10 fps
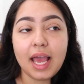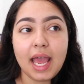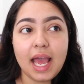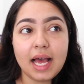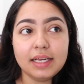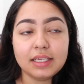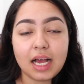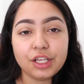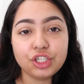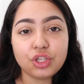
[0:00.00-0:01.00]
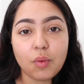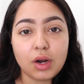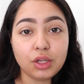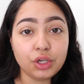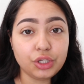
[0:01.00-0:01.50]
and I just don't
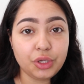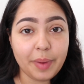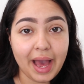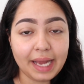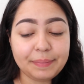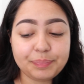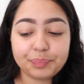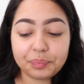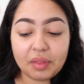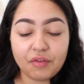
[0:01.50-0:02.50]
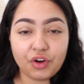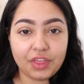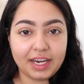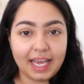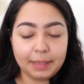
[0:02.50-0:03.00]
wanna look too bad for
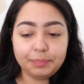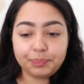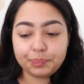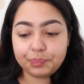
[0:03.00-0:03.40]
the day.